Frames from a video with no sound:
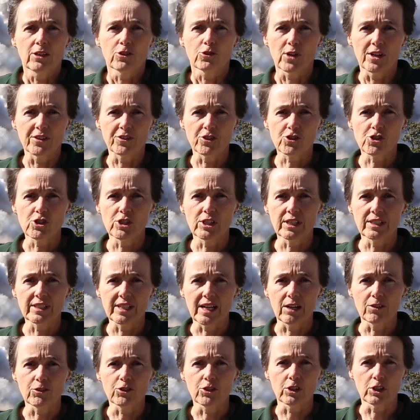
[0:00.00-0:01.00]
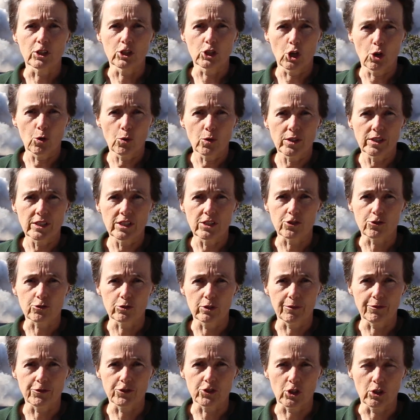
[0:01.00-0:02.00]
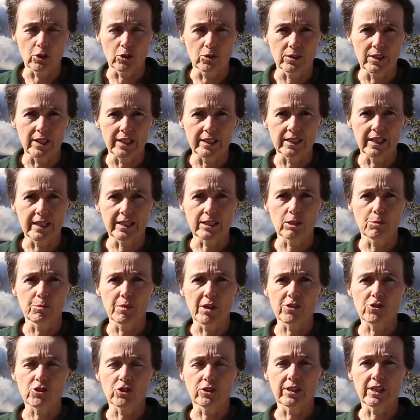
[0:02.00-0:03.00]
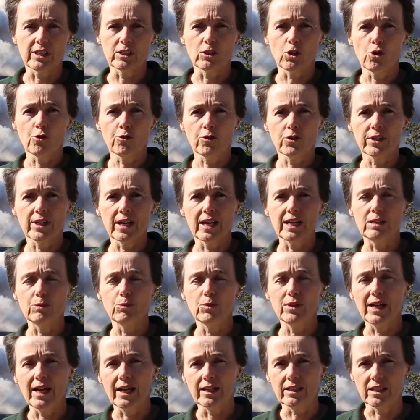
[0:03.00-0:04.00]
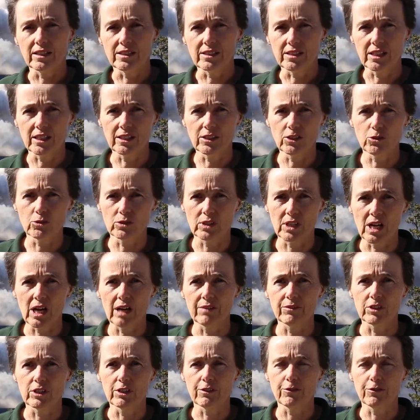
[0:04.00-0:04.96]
Transitioning down to the Lower East Drift Zone, I'd like to mention that overnight we had continued lava